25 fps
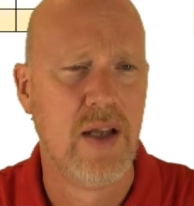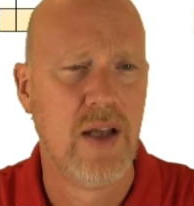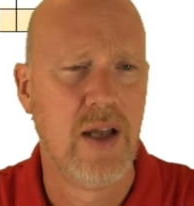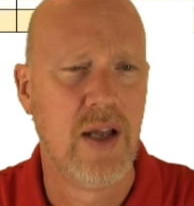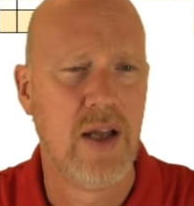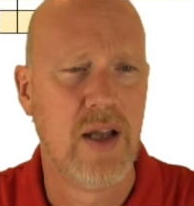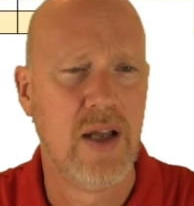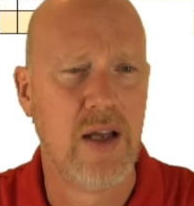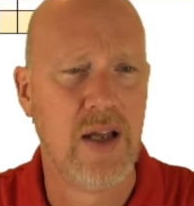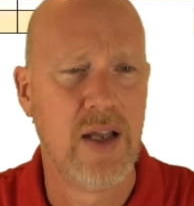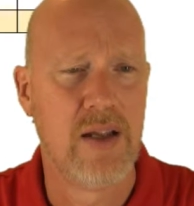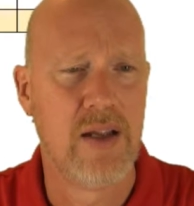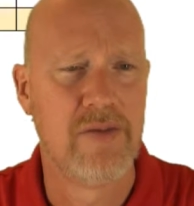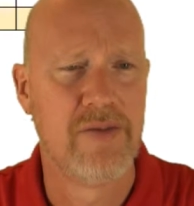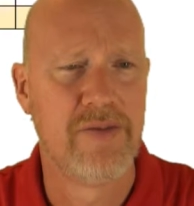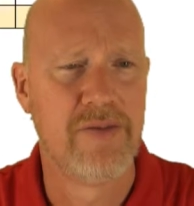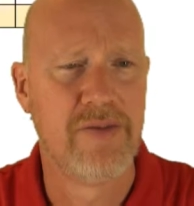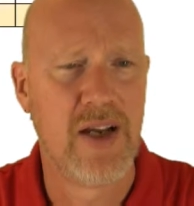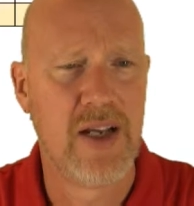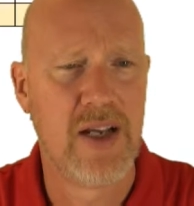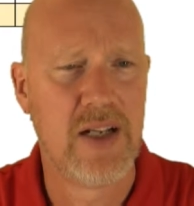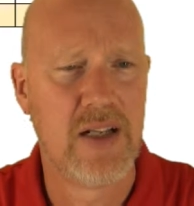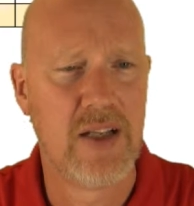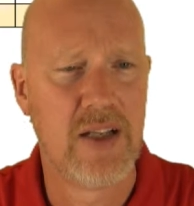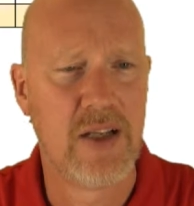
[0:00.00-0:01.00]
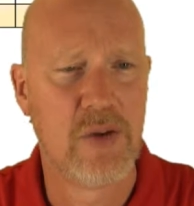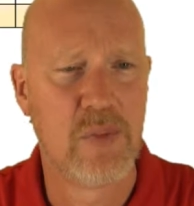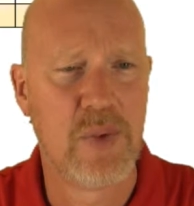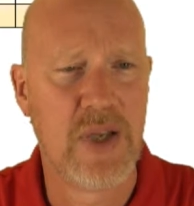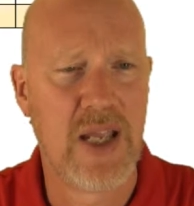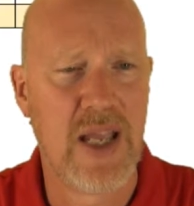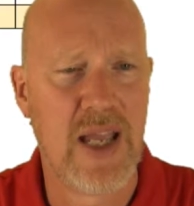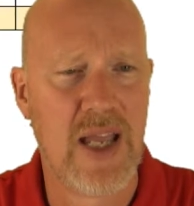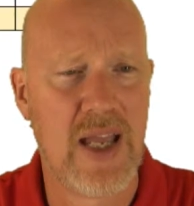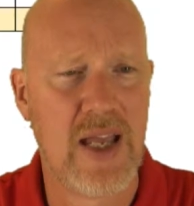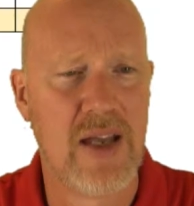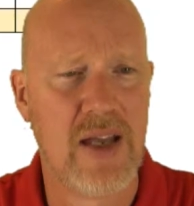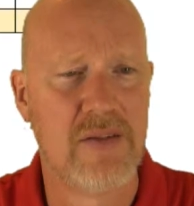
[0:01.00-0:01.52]
And finally, we
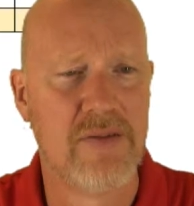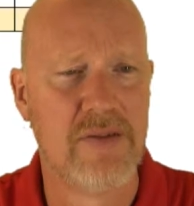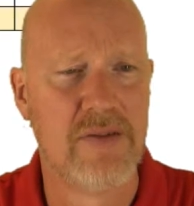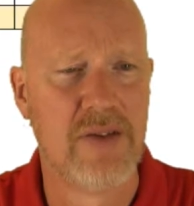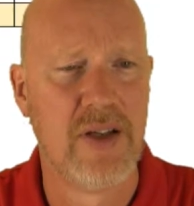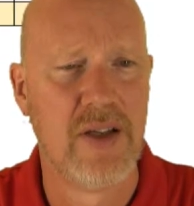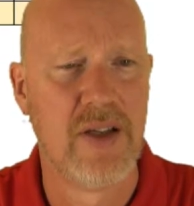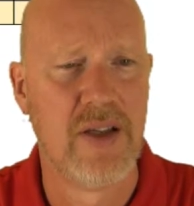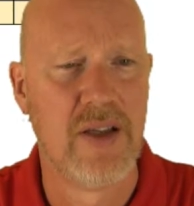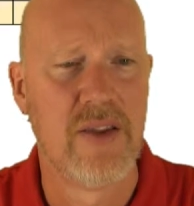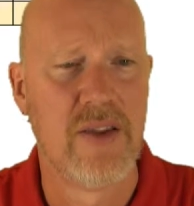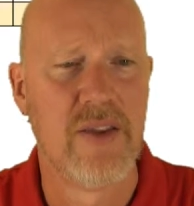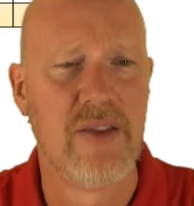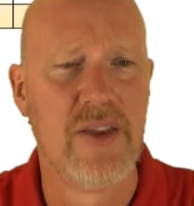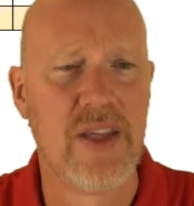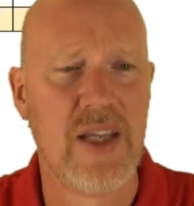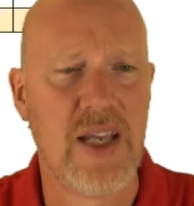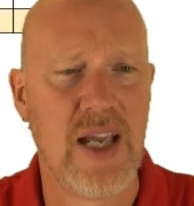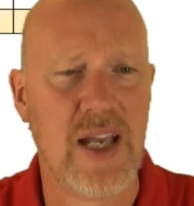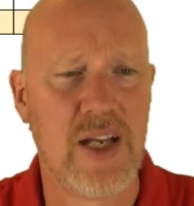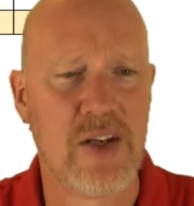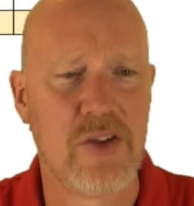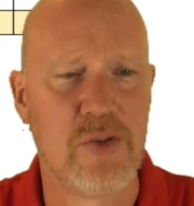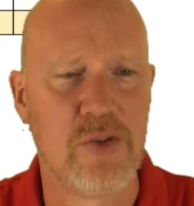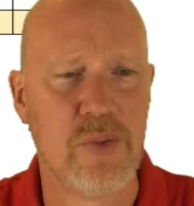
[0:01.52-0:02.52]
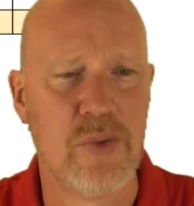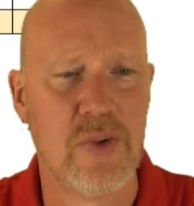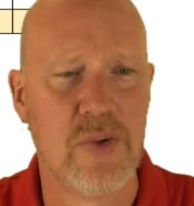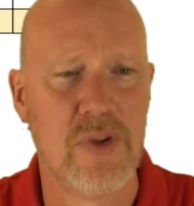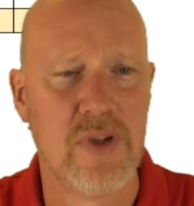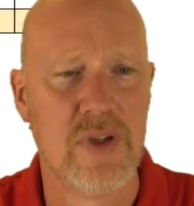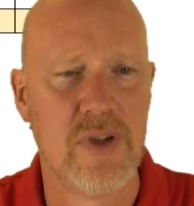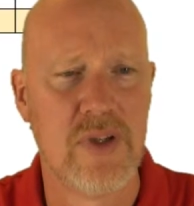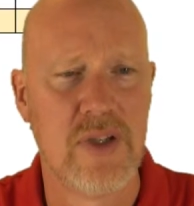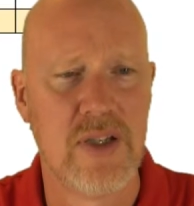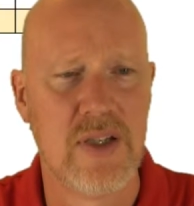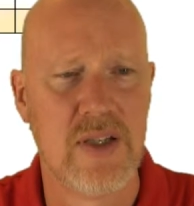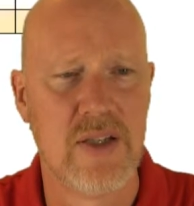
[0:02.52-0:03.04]
have the
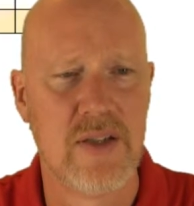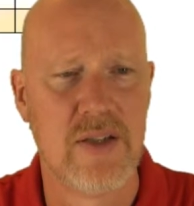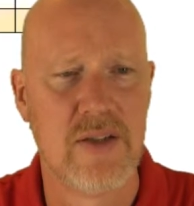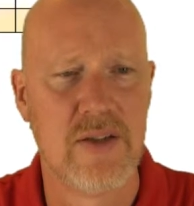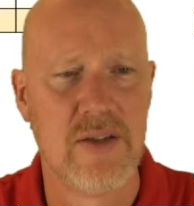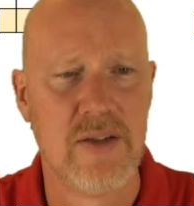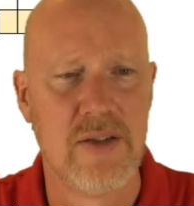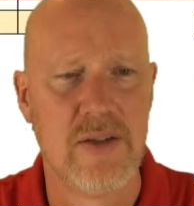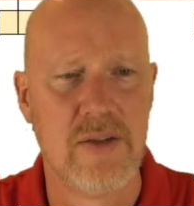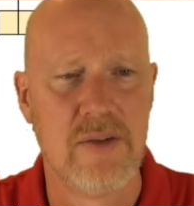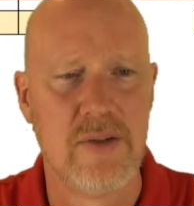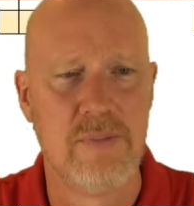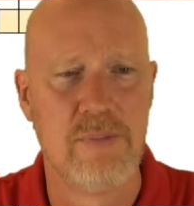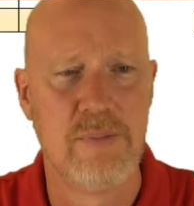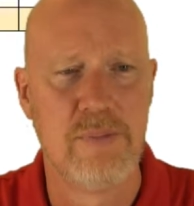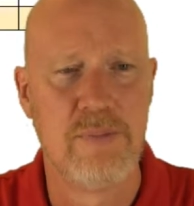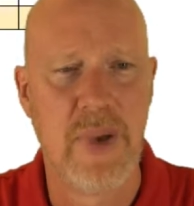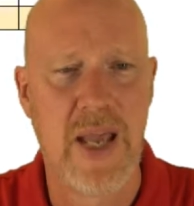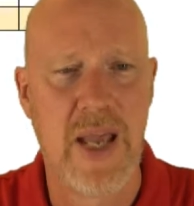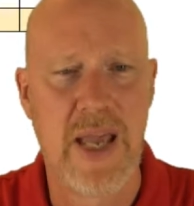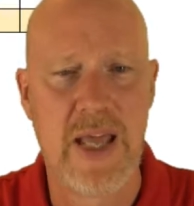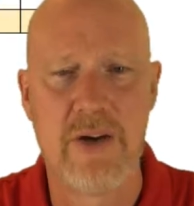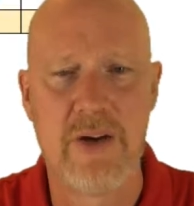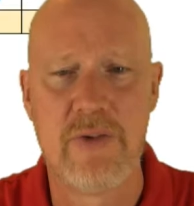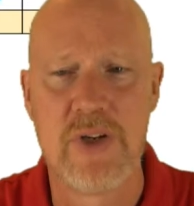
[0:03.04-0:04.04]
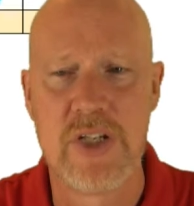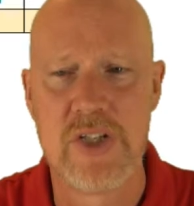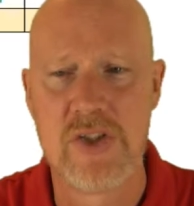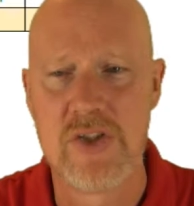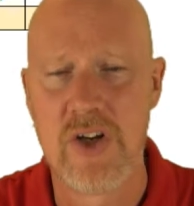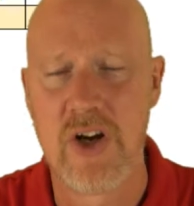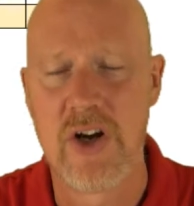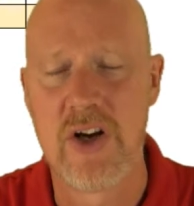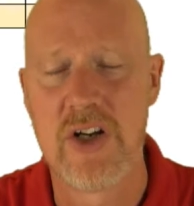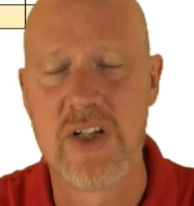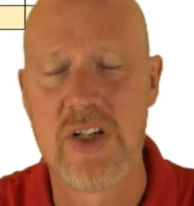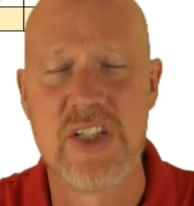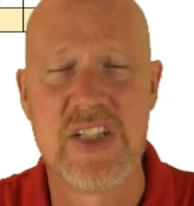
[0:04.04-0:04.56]
actual battery
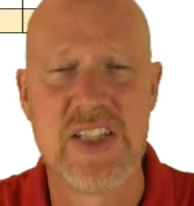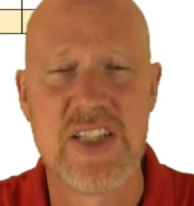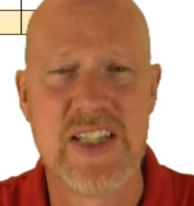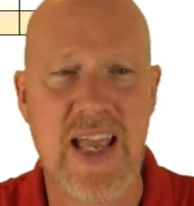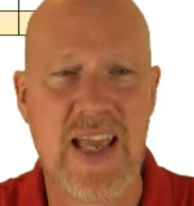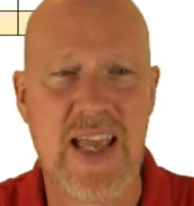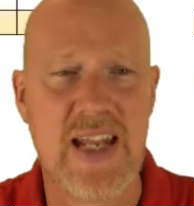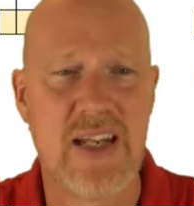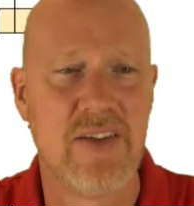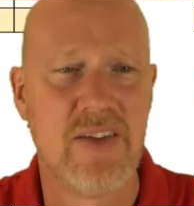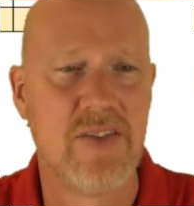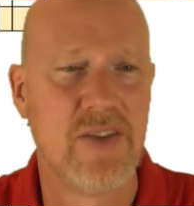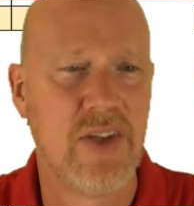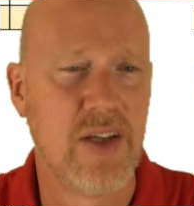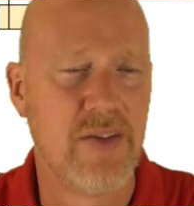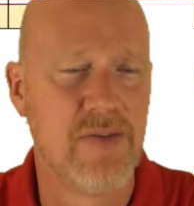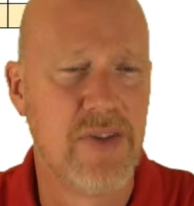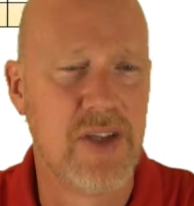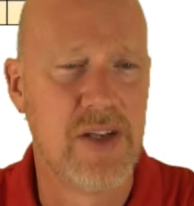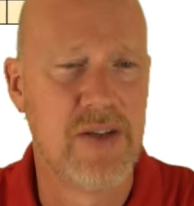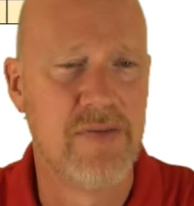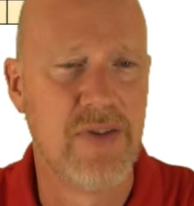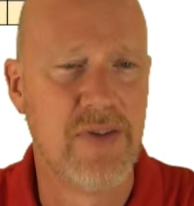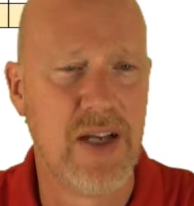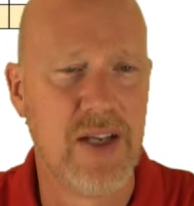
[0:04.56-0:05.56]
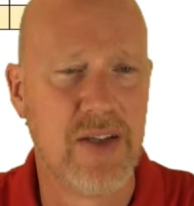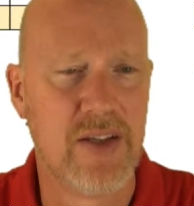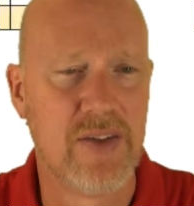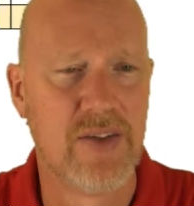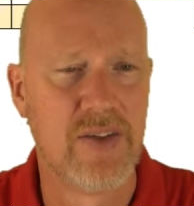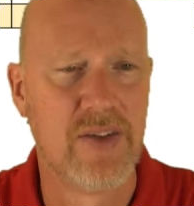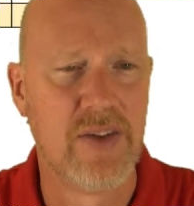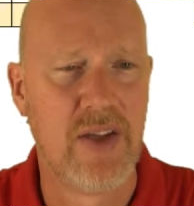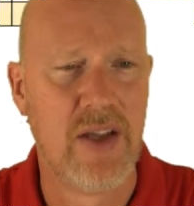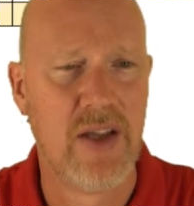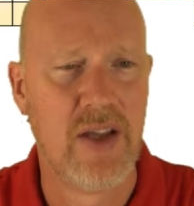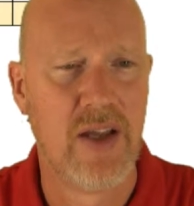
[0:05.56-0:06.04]
charge status of the device.